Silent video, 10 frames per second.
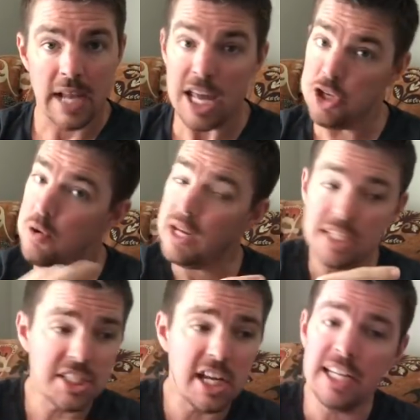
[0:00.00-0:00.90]
And you got to
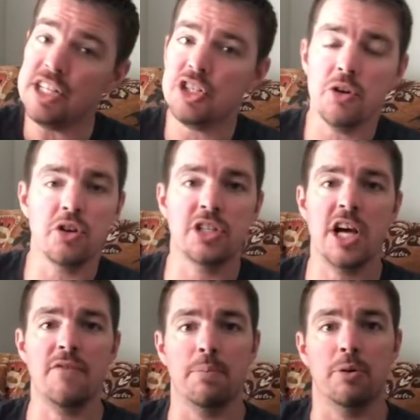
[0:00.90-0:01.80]
study to show
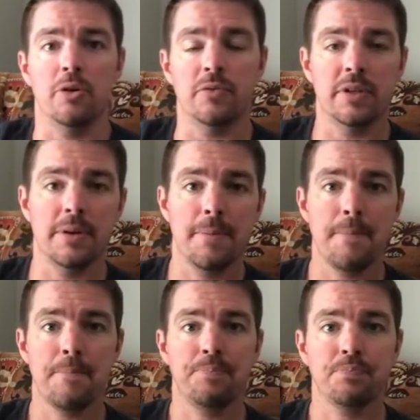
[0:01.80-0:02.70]
yourself approved.
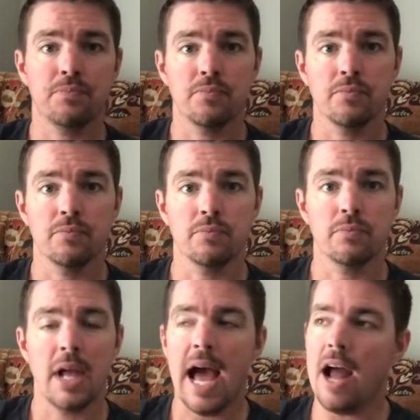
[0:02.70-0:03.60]

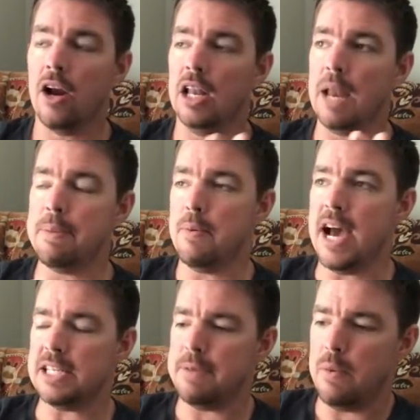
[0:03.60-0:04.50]
I heard a lot of people
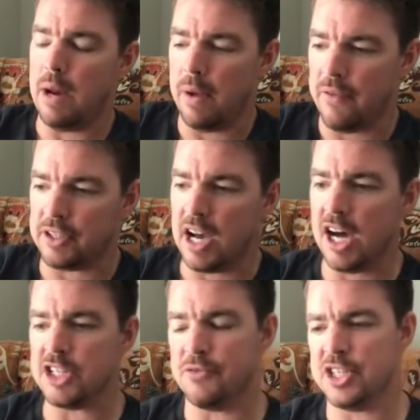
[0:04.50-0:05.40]
ask me when I went off to
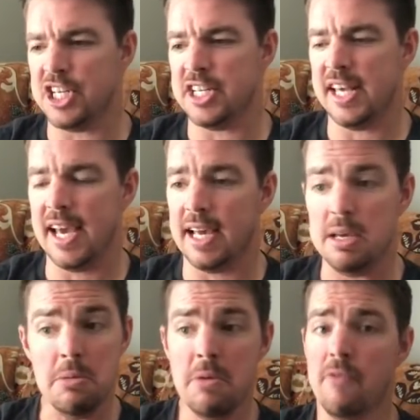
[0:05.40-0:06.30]
college, Virginia Tech,
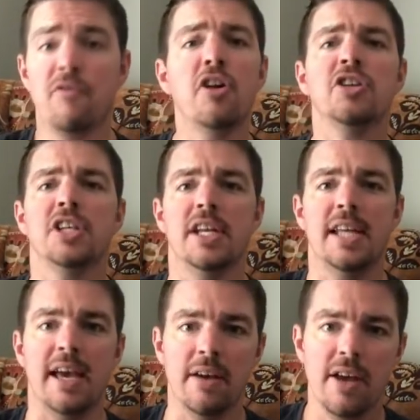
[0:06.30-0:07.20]
first
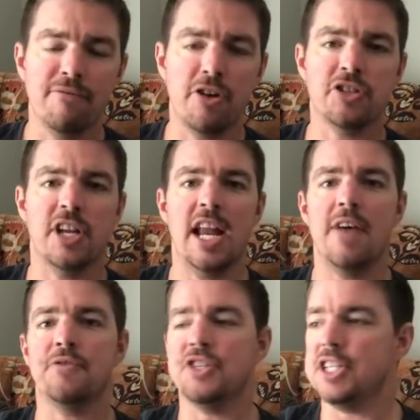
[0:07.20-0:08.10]
Sunday out
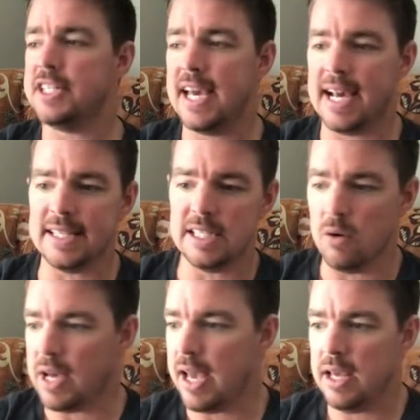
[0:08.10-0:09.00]
of Virginia Tech, I said,
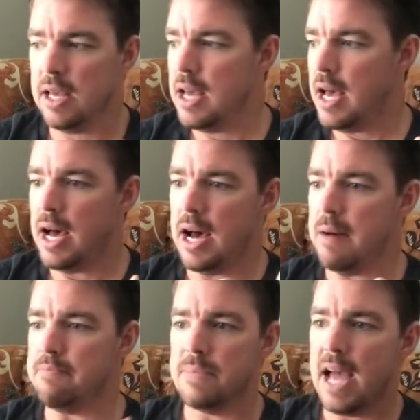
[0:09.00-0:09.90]
okay,
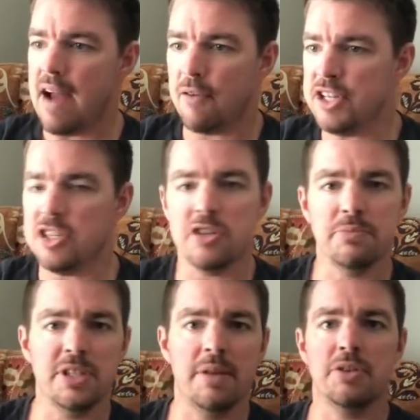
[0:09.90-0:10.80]
I've researched
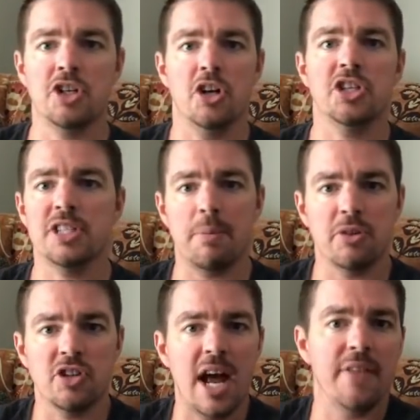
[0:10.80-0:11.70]
some of the churches. I'm
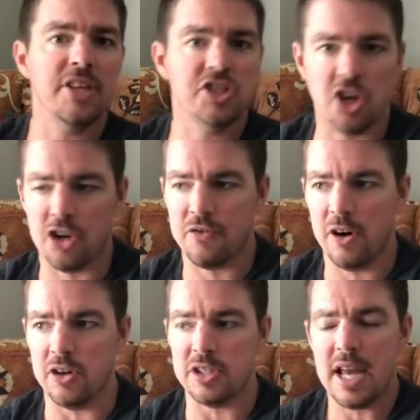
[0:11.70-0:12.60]
going to try out this church
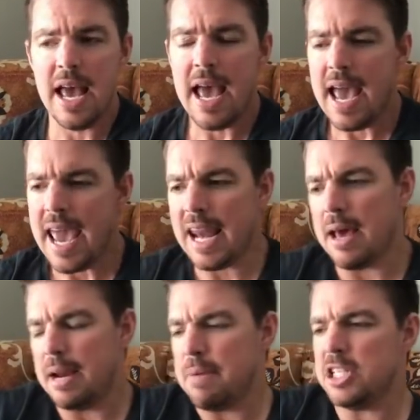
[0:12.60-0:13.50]
first. And
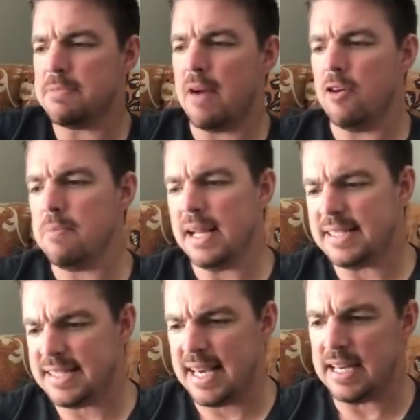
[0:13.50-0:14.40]
a bunch of my
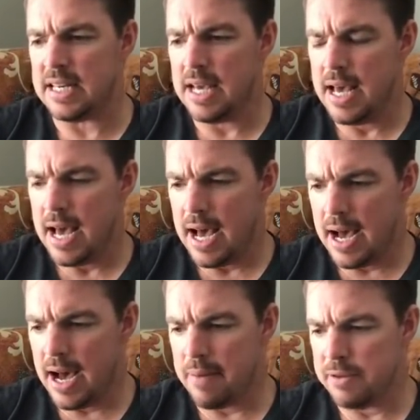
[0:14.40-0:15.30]
roommates said,
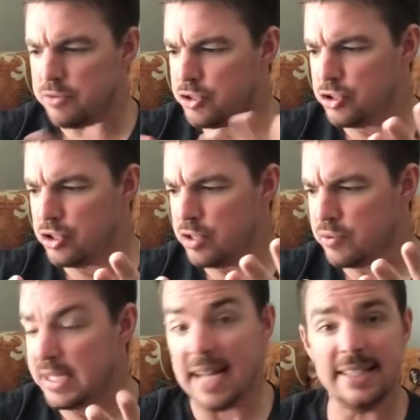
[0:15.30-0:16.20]
this
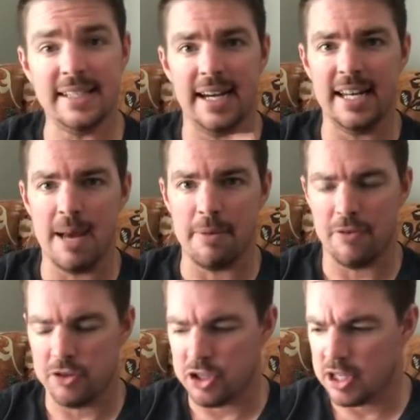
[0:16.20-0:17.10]
was 1999, my
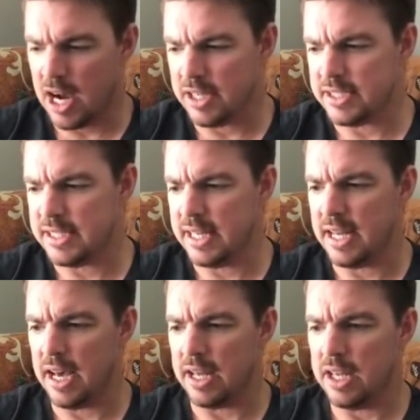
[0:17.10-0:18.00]
first year of college,
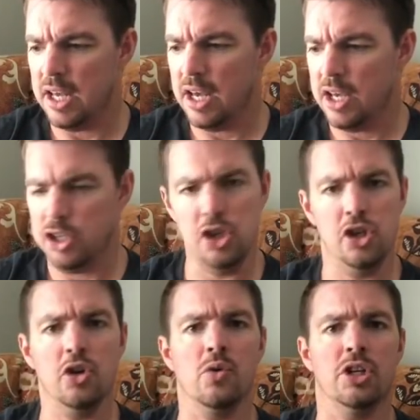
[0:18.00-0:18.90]
said,
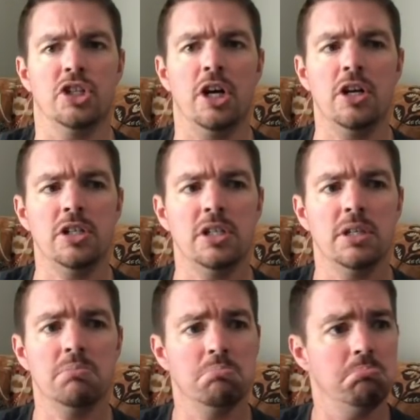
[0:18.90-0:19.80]
you're going to church?
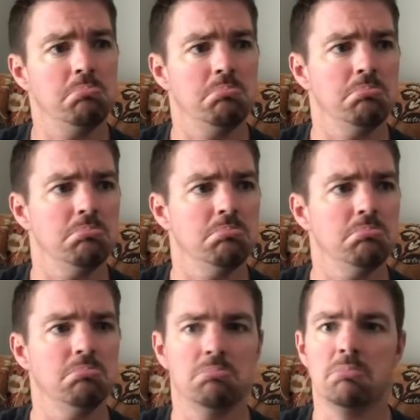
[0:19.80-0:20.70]

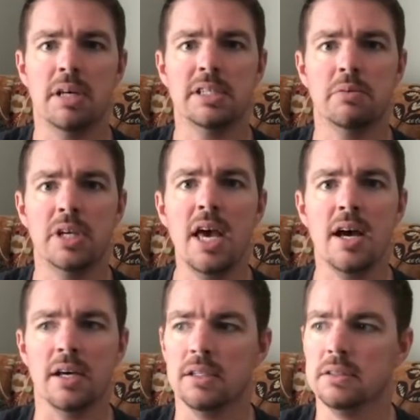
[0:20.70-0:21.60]
I said, well,
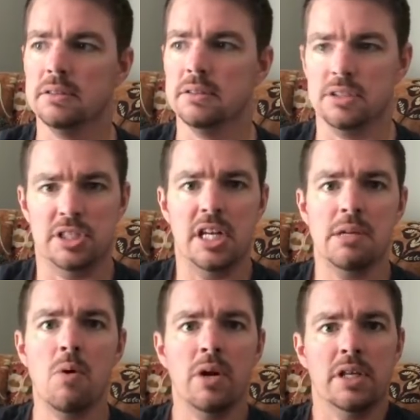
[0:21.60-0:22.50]
yeah,
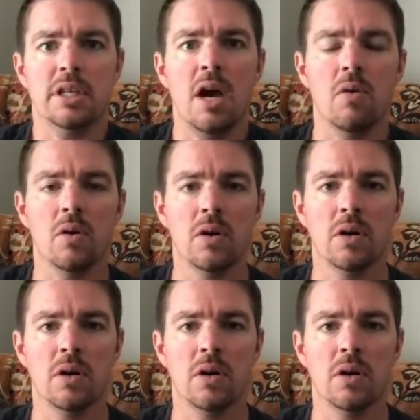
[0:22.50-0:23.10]
Sunday morning, let's go.